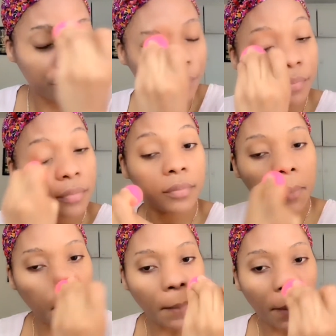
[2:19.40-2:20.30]
Oh
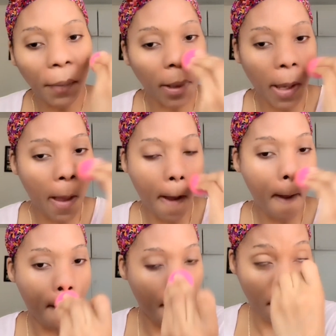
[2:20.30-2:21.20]

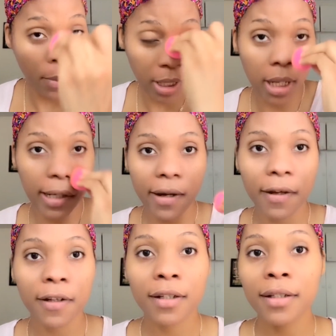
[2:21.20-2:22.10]
my god,
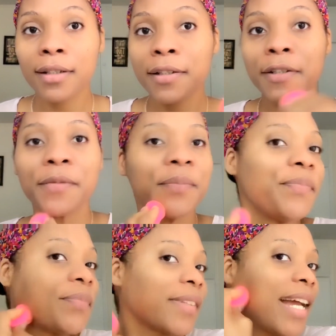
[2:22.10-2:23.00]

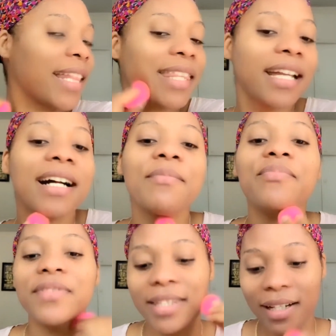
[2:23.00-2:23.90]
I think
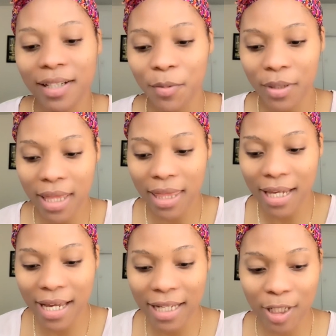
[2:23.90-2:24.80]
I'm done with
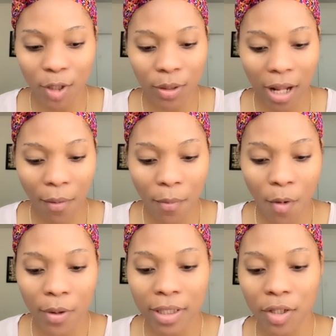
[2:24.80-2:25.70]
this. So now I'm
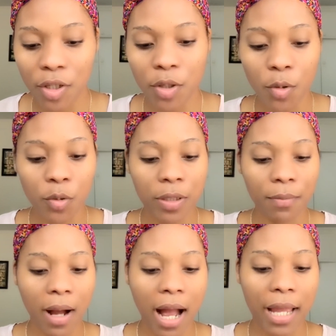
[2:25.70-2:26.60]
going to use
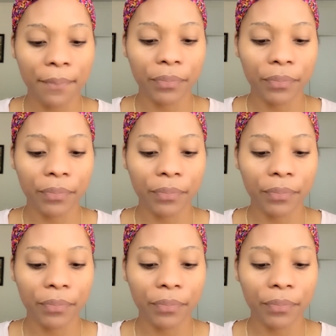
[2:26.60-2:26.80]
my